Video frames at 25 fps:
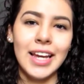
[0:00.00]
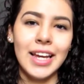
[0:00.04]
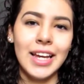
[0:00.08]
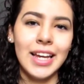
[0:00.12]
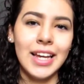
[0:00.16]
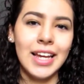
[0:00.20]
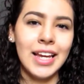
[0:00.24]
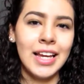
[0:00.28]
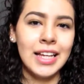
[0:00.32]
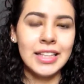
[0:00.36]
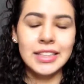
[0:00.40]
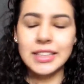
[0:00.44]

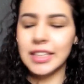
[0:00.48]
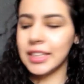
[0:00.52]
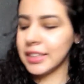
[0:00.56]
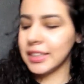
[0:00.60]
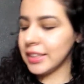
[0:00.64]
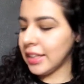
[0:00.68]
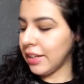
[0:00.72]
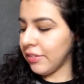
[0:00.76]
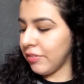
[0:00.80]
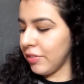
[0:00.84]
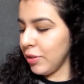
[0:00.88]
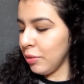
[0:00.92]
he
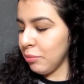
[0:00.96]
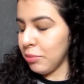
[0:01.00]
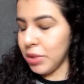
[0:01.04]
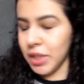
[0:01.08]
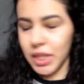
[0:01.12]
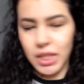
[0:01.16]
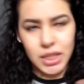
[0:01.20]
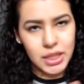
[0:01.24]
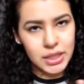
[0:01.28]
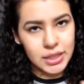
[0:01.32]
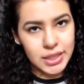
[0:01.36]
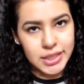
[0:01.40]
sucks at
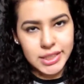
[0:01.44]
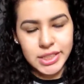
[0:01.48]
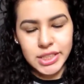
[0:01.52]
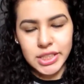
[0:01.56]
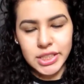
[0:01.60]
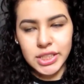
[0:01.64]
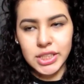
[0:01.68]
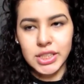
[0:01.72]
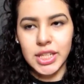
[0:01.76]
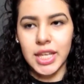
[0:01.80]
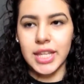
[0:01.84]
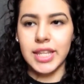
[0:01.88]
filming. Let's
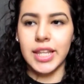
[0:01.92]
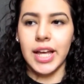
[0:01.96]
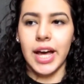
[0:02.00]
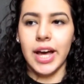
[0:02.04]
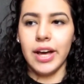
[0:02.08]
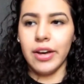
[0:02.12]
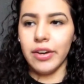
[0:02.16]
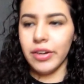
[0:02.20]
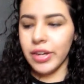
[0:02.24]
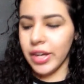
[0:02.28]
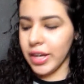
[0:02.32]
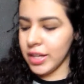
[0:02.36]
just say
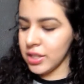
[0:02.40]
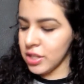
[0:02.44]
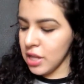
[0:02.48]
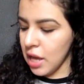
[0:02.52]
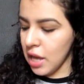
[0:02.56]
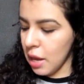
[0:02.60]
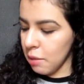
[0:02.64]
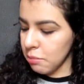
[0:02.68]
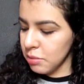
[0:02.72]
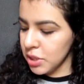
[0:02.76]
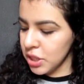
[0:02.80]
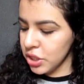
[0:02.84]
that. Okay,
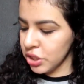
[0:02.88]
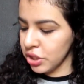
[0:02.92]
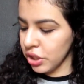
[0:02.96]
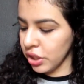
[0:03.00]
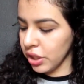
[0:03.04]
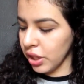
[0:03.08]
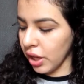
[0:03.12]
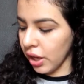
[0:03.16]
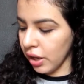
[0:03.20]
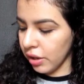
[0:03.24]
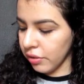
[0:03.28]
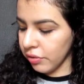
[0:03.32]
so I'm gonna
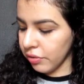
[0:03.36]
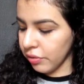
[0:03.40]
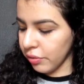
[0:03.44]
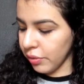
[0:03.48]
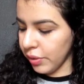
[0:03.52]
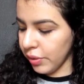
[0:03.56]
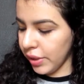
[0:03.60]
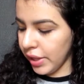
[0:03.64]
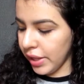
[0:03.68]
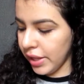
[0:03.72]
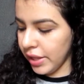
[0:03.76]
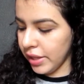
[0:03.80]
start off
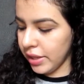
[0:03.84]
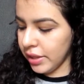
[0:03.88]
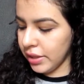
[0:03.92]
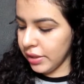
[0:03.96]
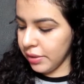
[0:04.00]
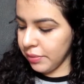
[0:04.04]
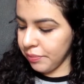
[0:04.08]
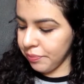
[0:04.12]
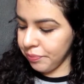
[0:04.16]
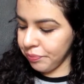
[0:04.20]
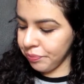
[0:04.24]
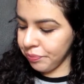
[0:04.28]
with